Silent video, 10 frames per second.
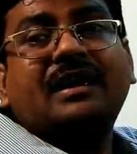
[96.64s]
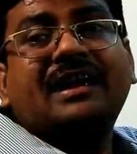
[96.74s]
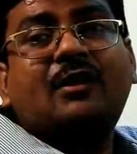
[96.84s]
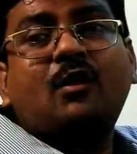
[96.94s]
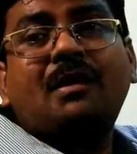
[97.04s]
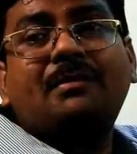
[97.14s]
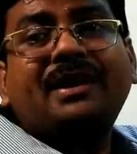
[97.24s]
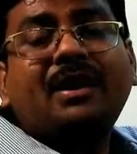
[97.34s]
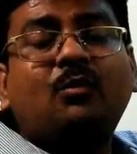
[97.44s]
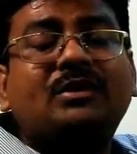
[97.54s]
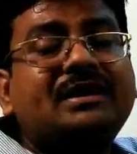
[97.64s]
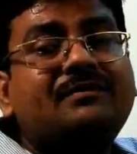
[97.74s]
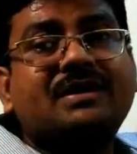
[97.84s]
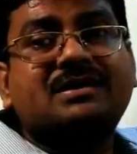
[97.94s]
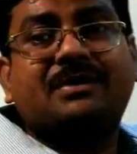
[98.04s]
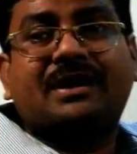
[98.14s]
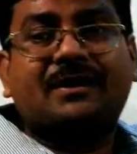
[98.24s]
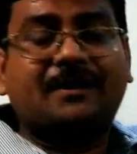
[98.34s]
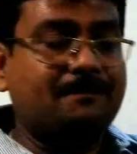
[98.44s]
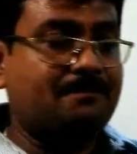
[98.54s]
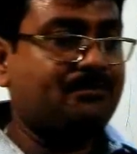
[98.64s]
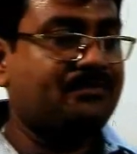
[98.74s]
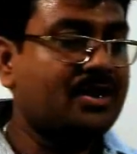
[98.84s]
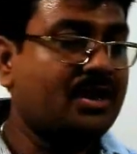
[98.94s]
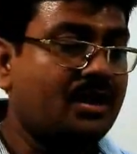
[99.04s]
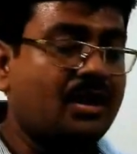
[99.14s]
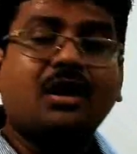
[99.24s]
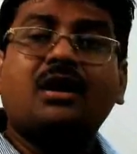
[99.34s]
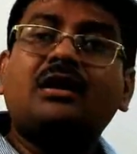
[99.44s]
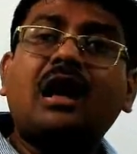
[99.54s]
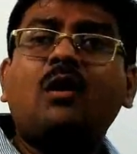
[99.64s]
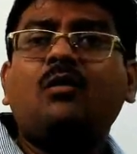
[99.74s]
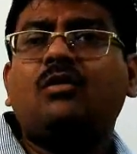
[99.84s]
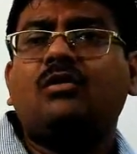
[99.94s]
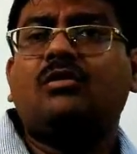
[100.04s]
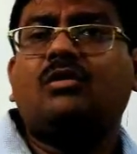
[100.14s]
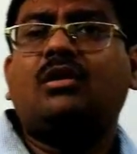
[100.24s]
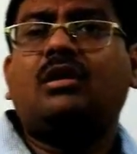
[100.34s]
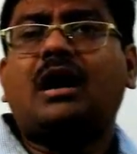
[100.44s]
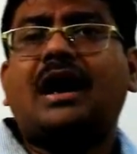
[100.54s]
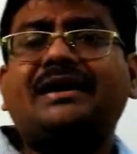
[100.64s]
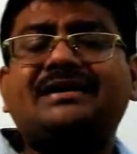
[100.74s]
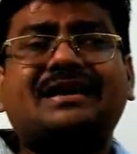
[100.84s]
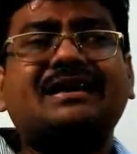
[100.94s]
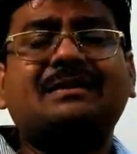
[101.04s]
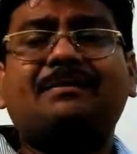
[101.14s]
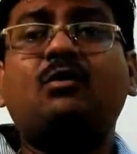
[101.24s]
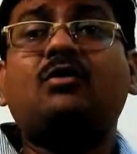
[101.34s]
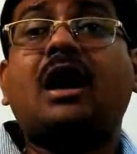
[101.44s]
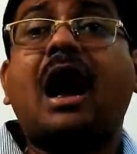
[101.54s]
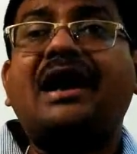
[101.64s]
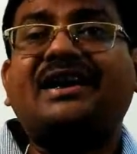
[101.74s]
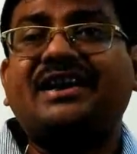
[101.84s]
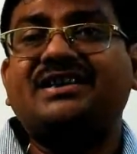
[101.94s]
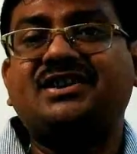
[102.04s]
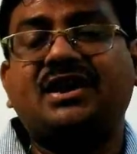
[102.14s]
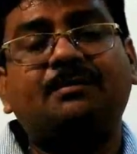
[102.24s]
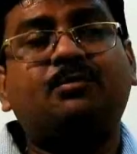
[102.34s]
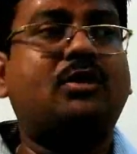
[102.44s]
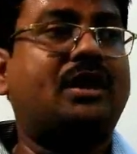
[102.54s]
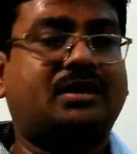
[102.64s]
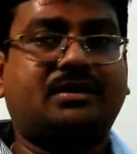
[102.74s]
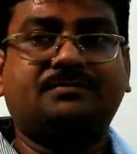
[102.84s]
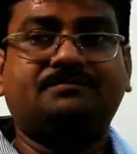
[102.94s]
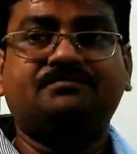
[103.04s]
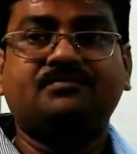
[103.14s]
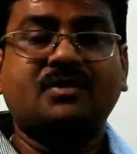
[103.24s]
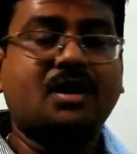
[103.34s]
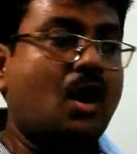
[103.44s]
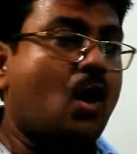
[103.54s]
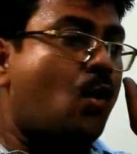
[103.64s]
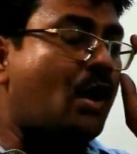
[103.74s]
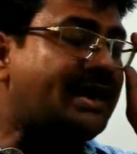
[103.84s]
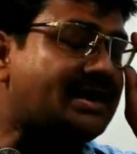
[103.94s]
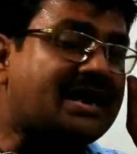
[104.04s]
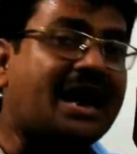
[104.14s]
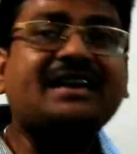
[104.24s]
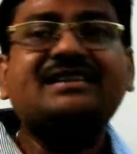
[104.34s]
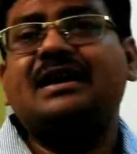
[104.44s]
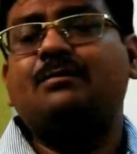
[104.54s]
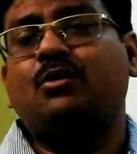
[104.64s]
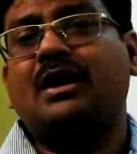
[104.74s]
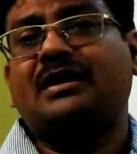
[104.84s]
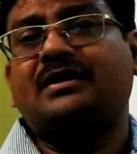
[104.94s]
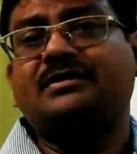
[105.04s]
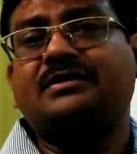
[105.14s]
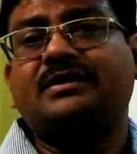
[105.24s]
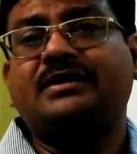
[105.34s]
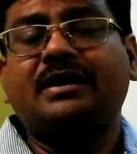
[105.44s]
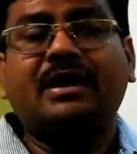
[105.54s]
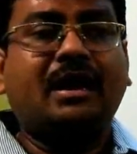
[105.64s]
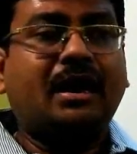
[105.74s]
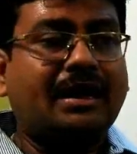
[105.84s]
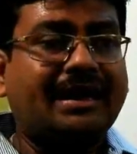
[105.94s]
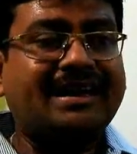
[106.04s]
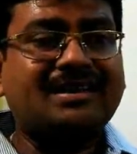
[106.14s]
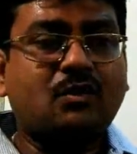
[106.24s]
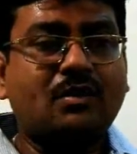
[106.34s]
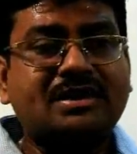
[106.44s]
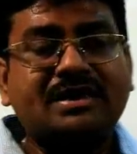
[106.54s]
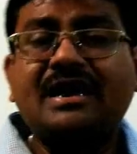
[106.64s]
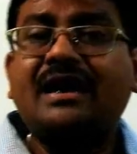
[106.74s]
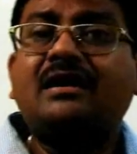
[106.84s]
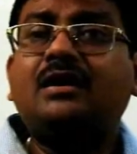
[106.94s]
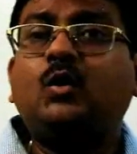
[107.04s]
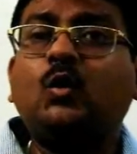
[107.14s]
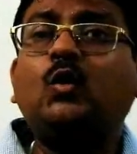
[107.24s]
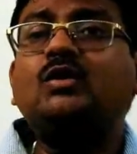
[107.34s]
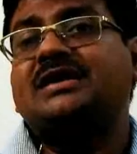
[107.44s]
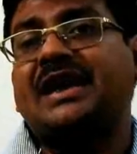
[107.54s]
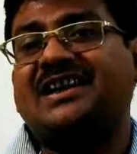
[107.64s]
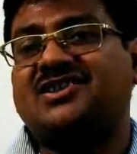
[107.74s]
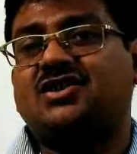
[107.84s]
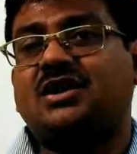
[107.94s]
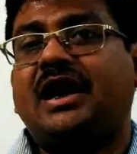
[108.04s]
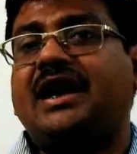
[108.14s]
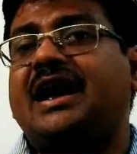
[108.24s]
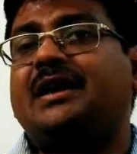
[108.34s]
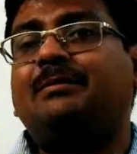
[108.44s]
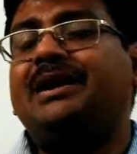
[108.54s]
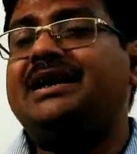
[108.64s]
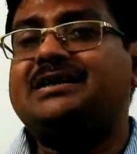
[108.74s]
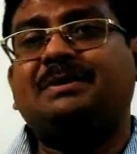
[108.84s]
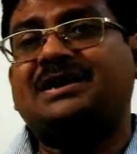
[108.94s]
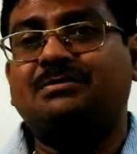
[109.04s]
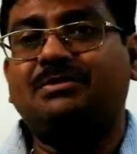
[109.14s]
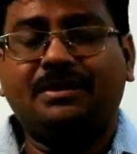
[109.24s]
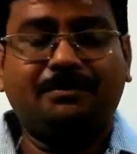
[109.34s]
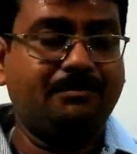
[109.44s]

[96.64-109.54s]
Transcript: A comma B within first bracket. Now, I discuss about Cartesian product. What is Cartesian product? Let us consider 2 sets A and B respectively.